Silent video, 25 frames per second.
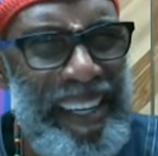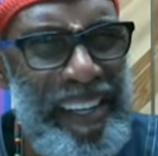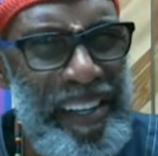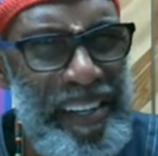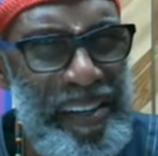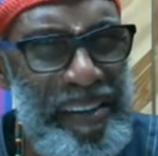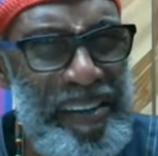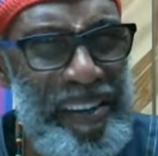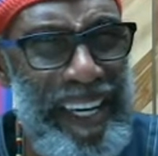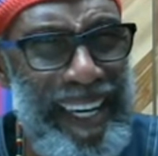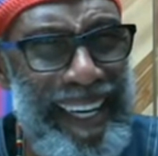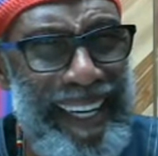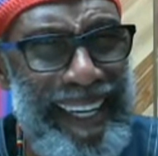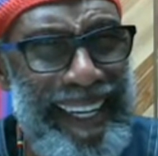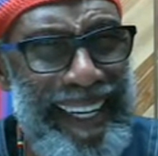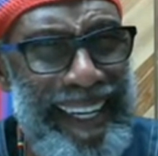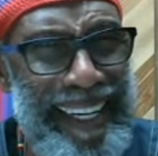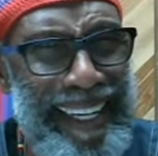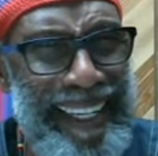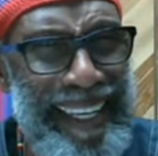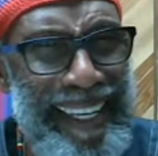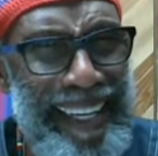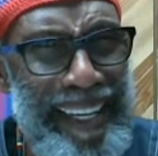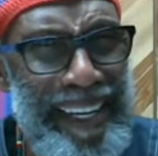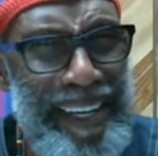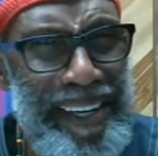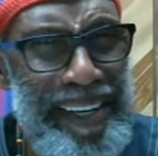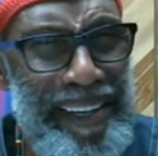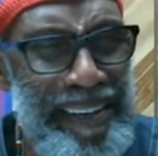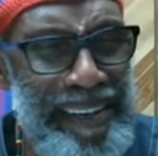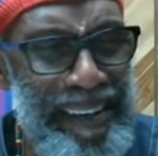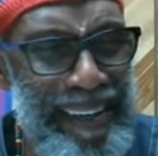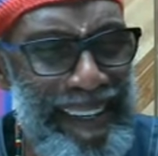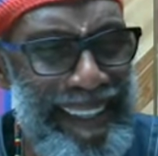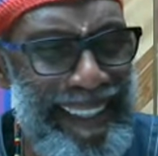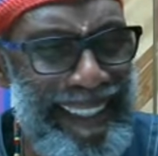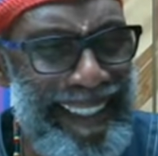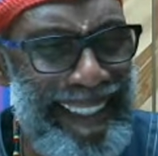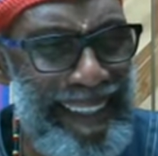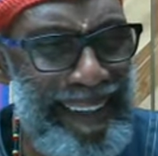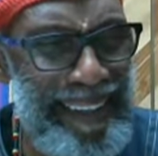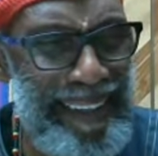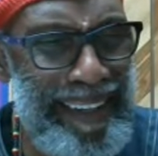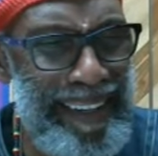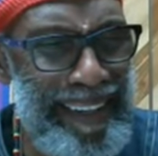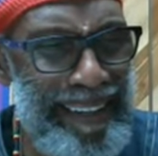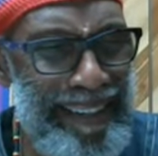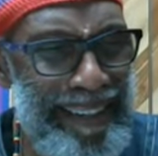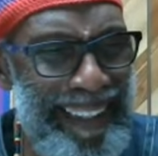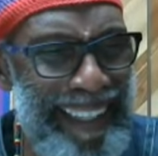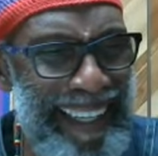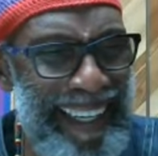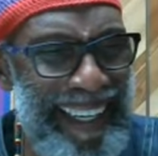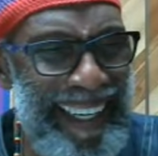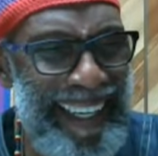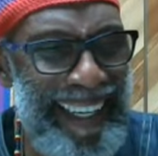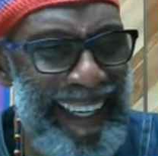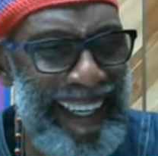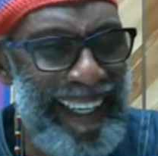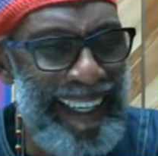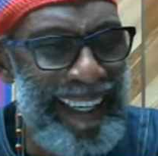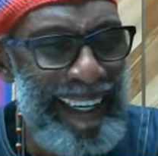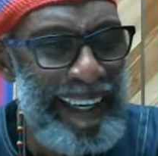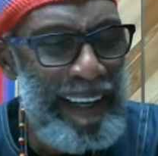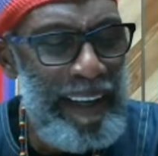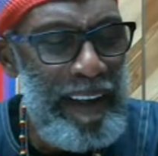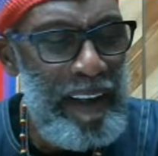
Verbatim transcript: You get it? You understand what I'm saying?